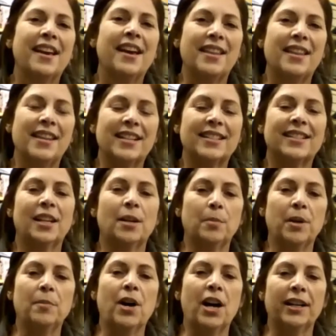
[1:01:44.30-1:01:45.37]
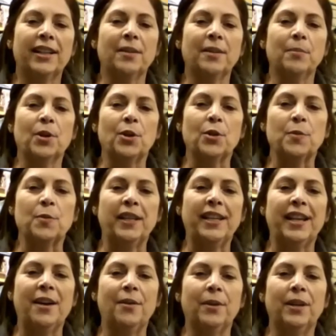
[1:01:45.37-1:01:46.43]
And that's going to be mockingbirds. But
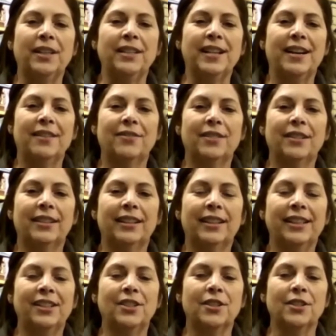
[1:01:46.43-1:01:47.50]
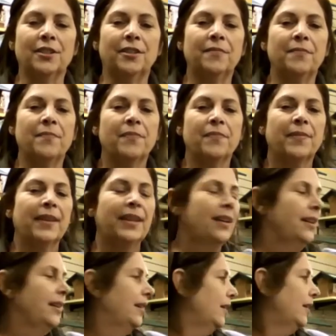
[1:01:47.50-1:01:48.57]
yeah, we definitely do.
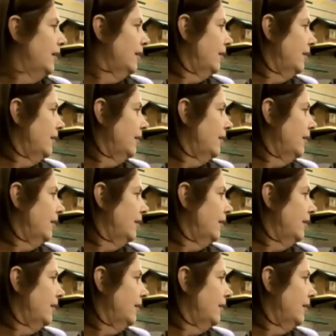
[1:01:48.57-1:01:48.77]
Okay.